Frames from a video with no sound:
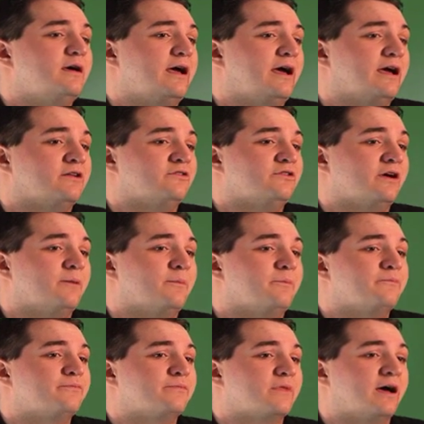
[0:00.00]
and
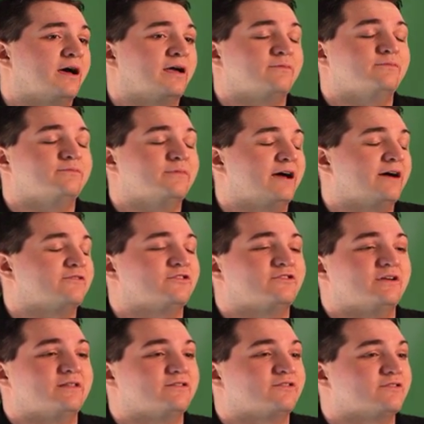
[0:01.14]
I have to
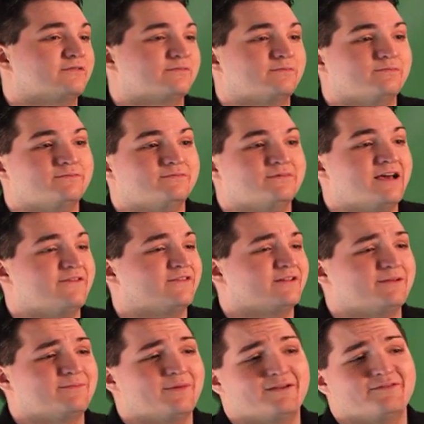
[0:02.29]
say this is
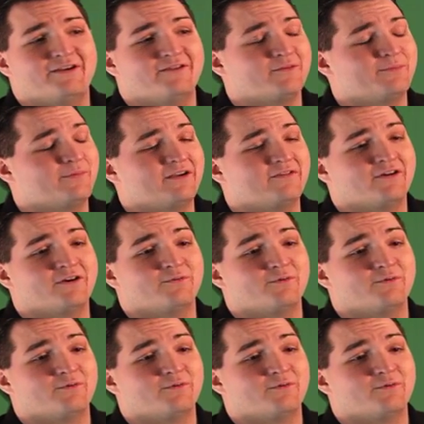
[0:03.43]
definitely my favorite by far,